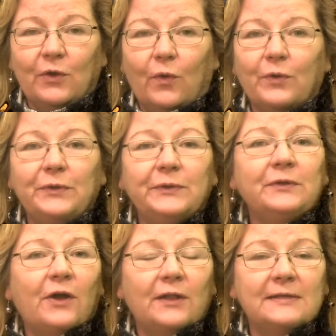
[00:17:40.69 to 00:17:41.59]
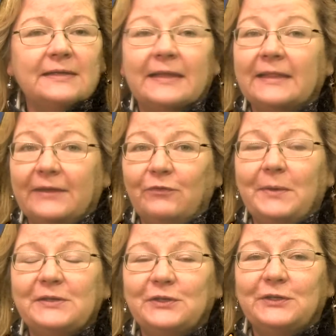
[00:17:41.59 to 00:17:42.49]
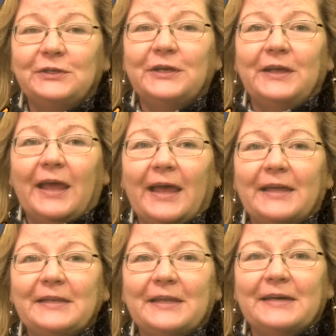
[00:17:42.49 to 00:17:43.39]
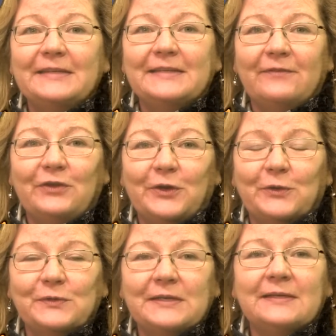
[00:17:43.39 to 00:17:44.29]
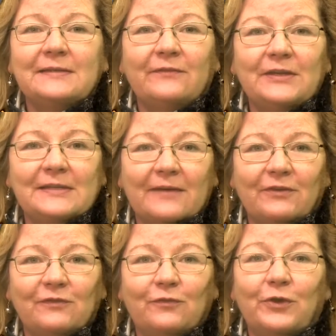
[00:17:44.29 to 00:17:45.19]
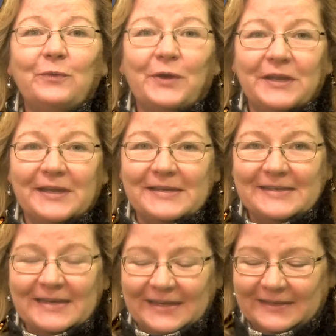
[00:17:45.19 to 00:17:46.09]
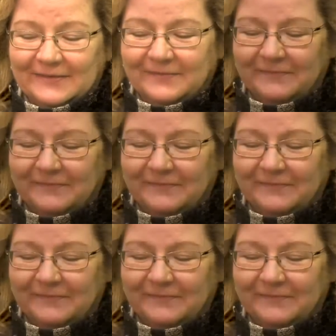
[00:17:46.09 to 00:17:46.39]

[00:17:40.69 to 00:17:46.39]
or you can call us and leave a message at 970-677-4119.